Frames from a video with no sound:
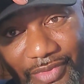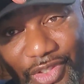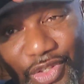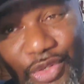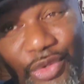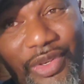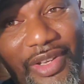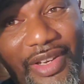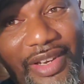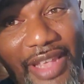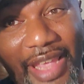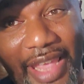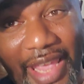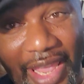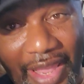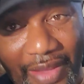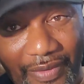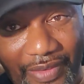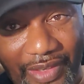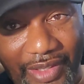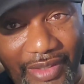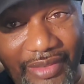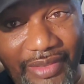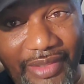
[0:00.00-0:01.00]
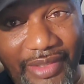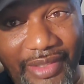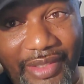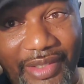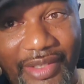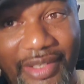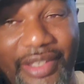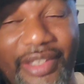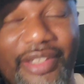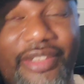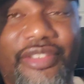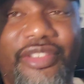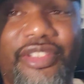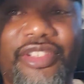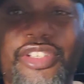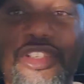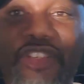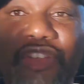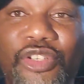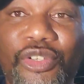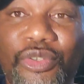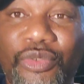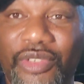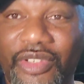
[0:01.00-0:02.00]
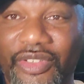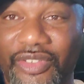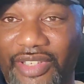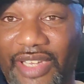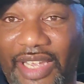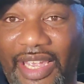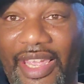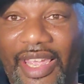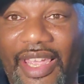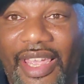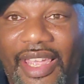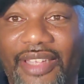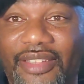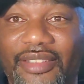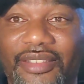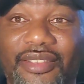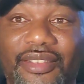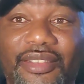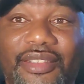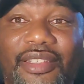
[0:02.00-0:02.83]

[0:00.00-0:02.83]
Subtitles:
You can have it until you decide